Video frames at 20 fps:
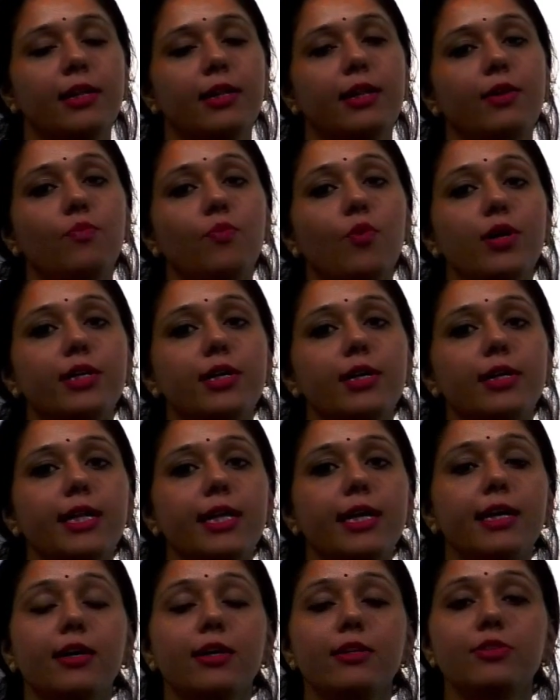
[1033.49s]
then what are
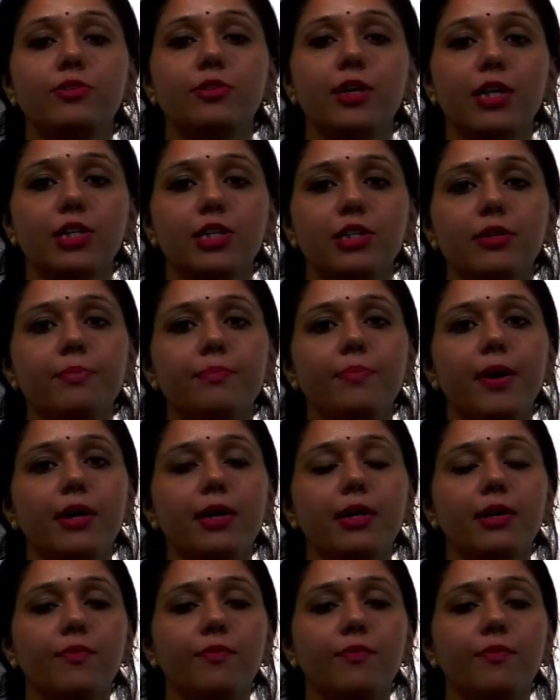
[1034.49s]
the construction part